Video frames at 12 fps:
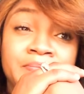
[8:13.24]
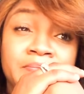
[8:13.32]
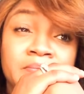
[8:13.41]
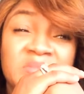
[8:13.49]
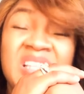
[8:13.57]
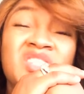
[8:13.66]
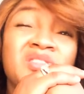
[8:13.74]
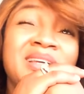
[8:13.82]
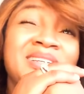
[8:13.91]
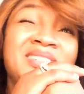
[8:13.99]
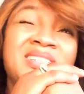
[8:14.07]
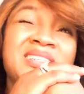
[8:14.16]
The
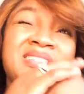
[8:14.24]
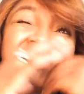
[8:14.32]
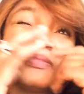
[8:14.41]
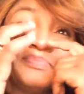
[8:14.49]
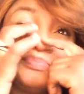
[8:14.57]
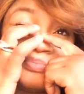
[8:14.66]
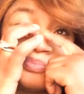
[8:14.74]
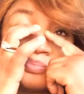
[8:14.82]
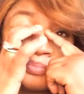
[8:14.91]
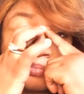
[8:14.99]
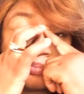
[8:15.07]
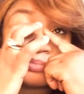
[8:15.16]
strategies
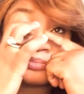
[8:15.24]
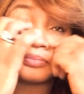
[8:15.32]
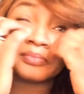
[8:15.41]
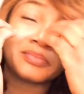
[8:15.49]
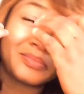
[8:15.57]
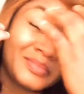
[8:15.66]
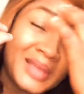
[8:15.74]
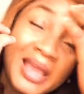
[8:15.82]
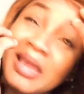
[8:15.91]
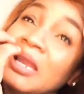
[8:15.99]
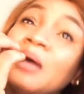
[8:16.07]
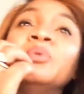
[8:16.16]
are
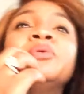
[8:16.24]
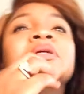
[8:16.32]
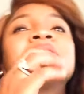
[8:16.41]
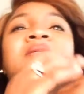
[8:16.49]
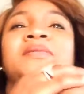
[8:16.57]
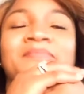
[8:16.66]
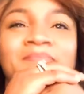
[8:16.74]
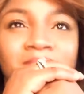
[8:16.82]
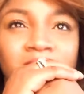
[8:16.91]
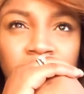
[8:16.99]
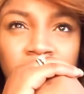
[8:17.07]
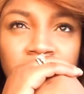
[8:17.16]
elaborate.
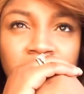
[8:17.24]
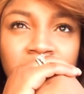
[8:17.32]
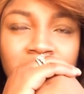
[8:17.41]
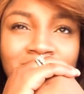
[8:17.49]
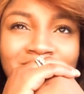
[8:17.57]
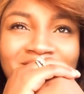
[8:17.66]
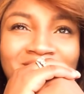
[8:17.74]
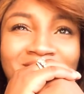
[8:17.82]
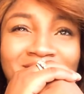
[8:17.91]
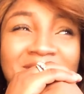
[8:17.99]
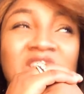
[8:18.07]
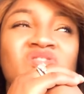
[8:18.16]

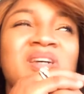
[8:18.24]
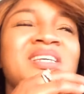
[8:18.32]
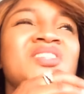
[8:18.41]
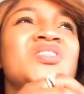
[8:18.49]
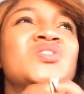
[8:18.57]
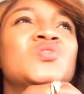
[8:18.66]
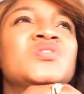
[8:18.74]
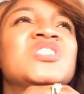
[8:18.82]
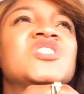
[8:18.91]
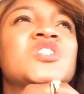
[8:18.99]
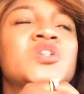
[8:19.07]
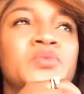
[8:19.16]
The strategies to
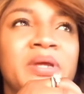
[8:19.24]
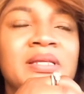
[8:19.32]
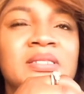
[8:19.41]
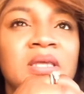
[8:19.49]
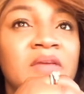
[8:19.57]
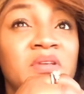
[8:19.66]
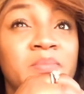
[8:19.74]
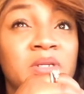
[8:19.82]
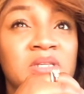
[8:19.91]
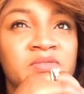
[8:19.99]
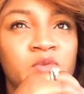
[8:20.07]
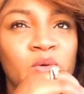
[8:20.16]
discredit
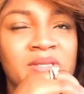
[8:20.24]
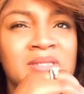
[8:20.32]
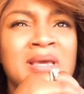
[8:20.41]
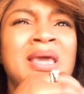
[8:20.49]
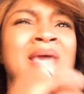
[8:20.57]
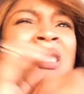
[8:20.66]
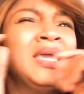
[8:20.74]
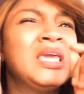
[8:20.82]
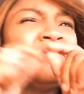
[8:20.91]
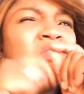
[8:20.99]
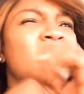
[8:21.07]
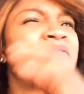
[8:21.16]
everybody's voice.
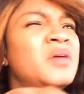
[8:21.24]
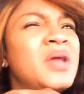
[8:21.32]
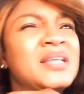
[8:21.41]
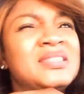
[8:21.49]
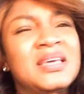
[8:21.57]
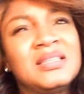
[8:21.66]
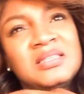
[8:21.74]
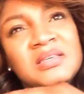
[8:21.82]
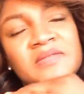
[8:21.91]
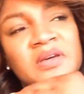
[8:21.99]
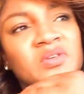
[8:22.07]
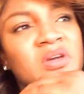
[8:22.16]
If you are very
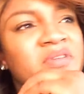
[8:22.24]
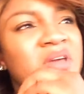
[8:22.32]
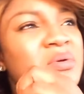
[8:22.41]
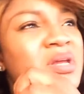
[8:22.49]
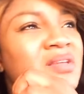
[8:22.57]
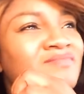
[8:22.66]
attentive and you are very,